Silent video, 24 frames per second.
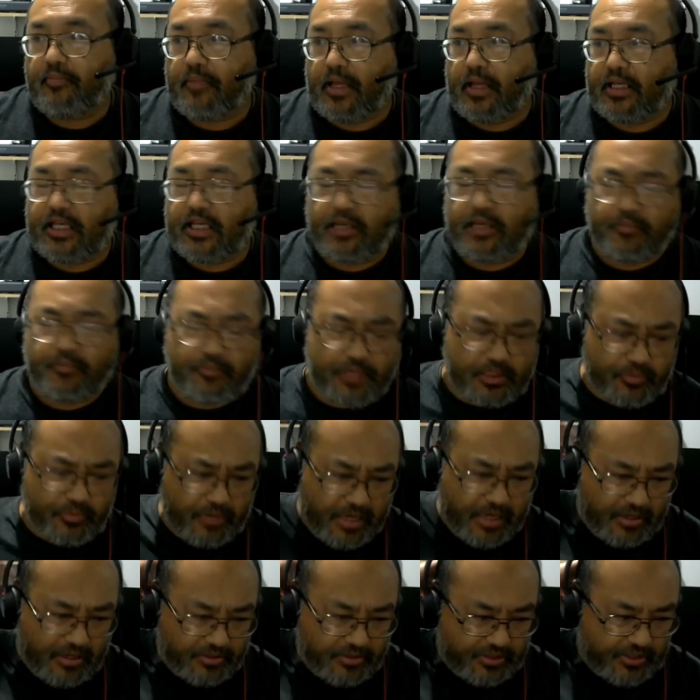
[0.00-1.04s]
I keep
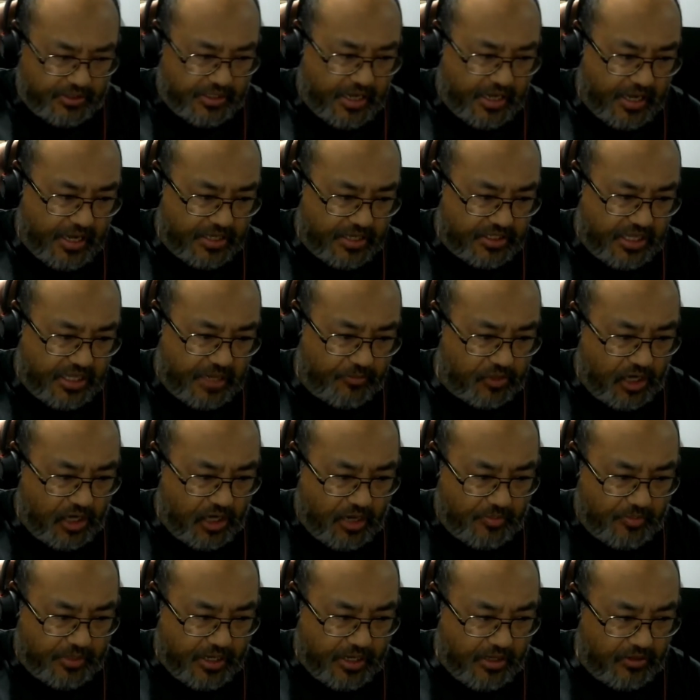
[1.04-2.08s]
mispronouncing the guy's name,
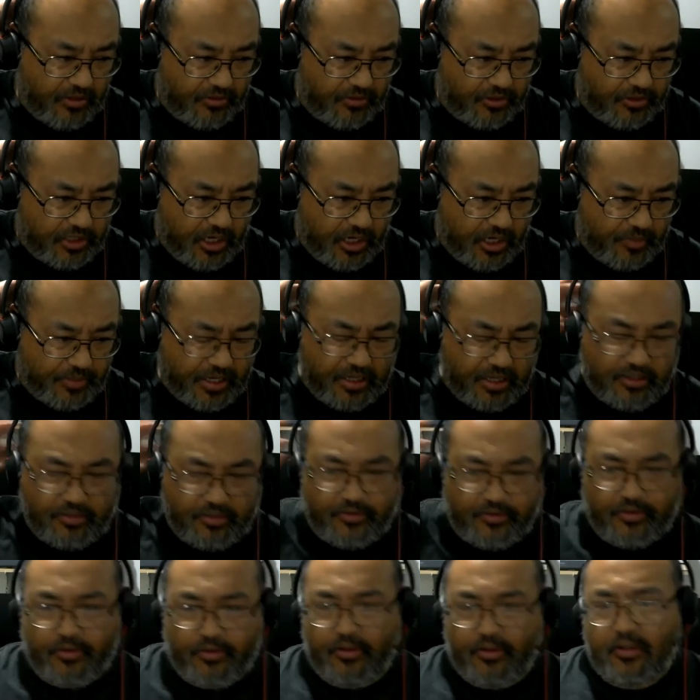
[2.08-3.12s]
Tom
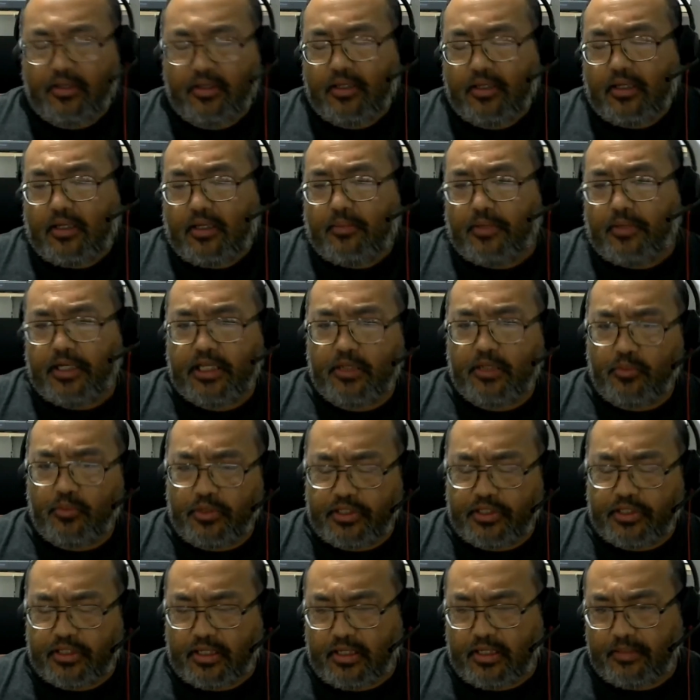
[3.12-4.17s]
Kelleher, but he
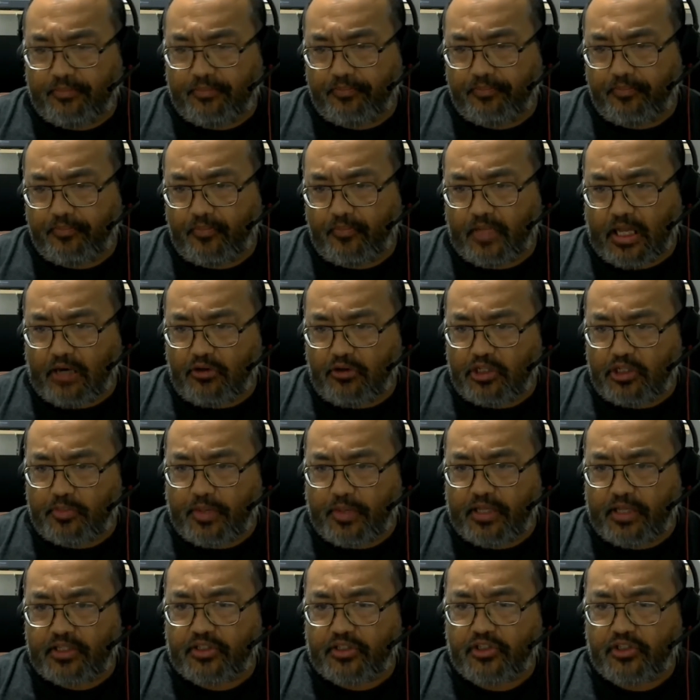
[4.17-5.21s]
was a
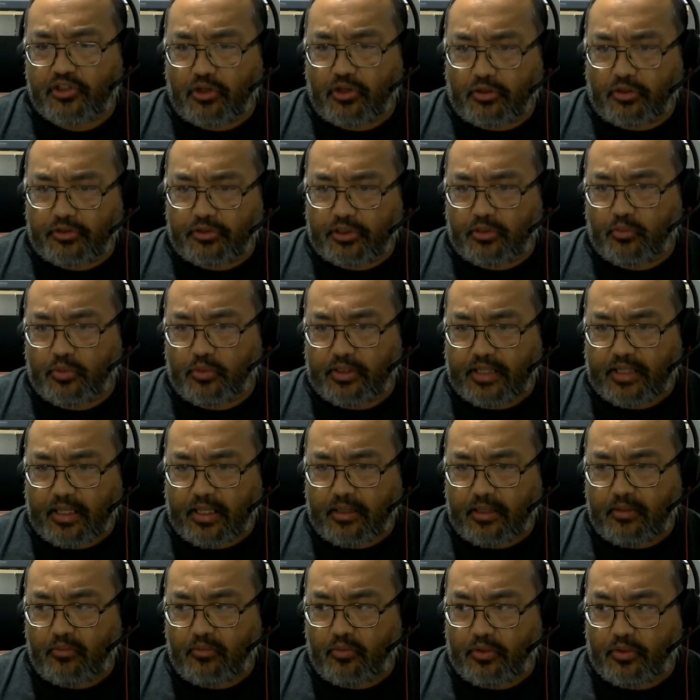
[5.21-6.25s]
aerospace consultant
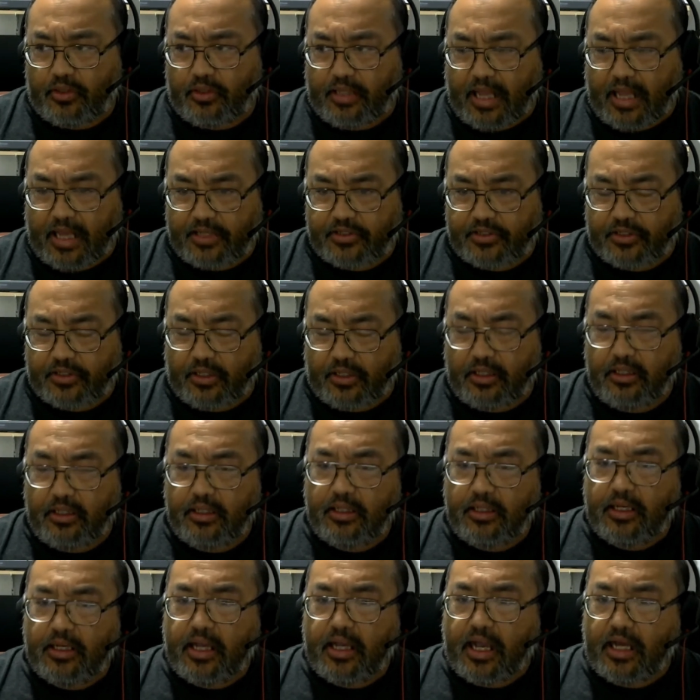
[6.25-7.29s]
with NASA,
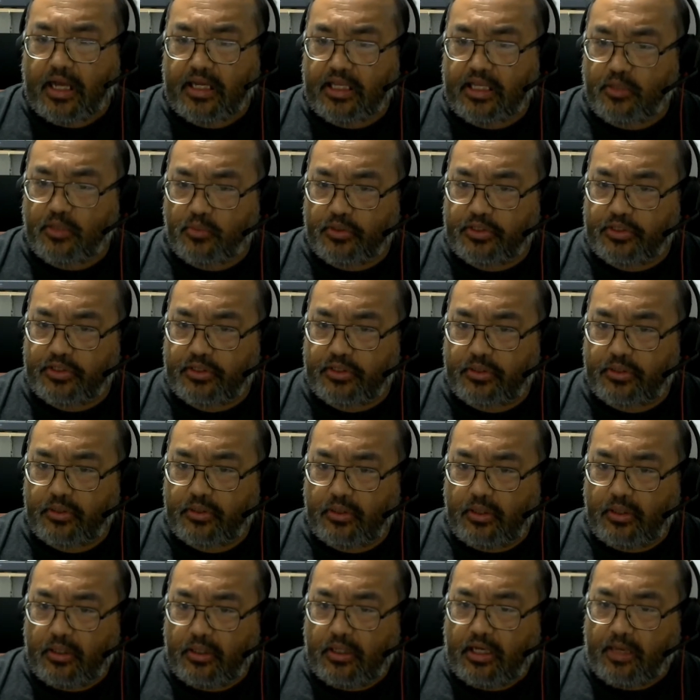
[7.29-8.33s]
and he was
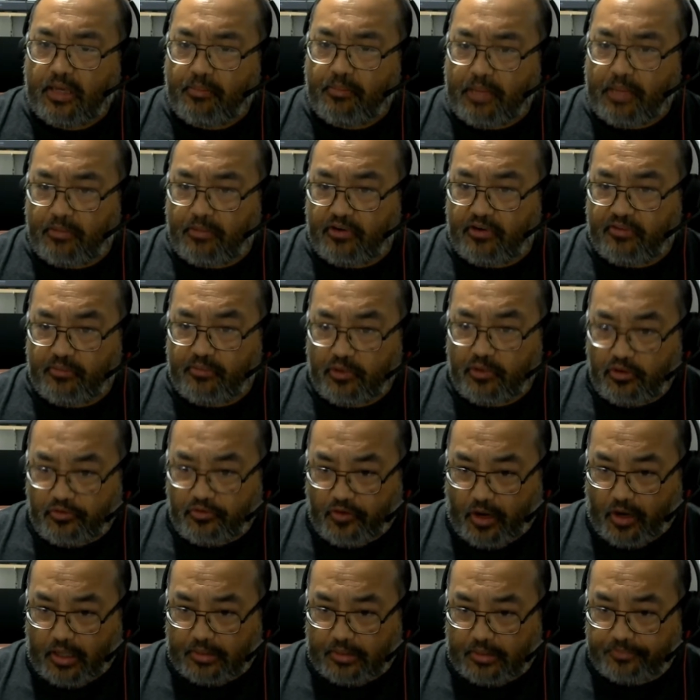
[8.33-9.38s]
a member of
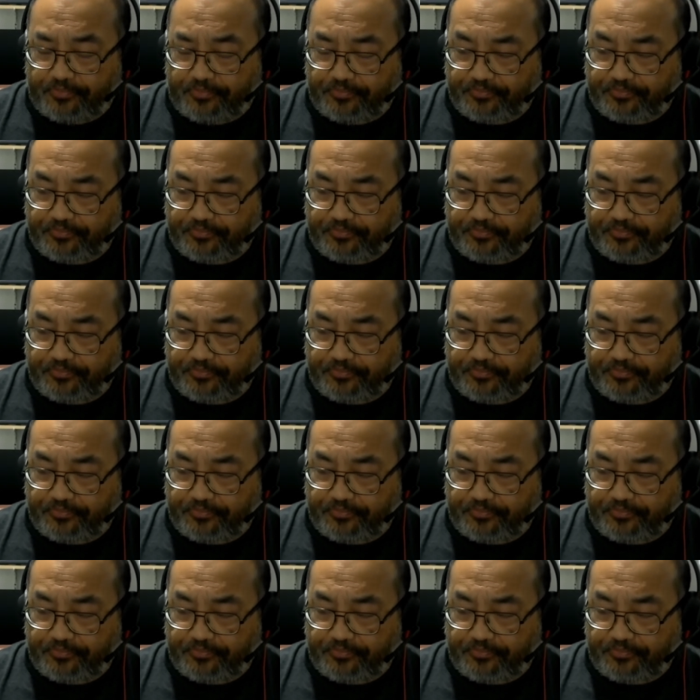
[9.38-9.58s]
MUFON,